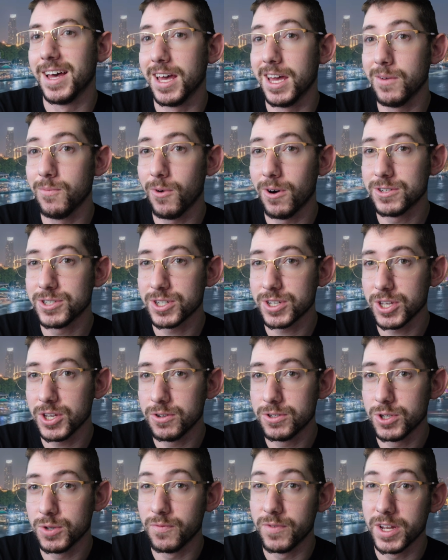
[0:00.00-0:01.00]
and watching
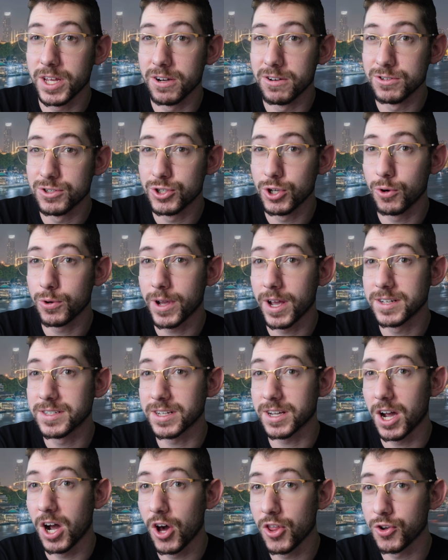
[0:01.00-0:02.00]
YouTube videos
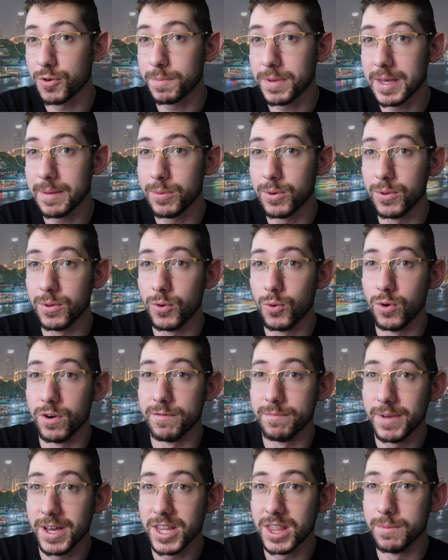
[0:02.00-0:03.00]
showcasing other people who
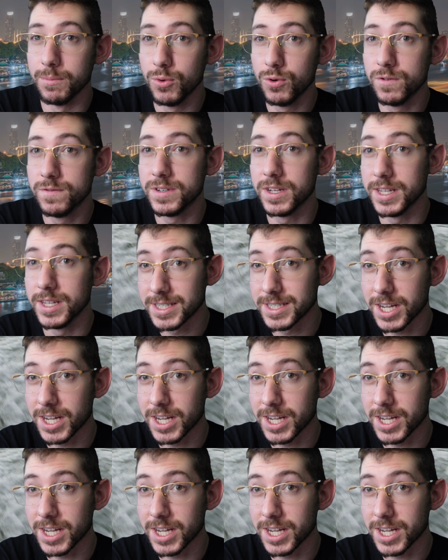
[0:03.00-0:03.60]
have made the move to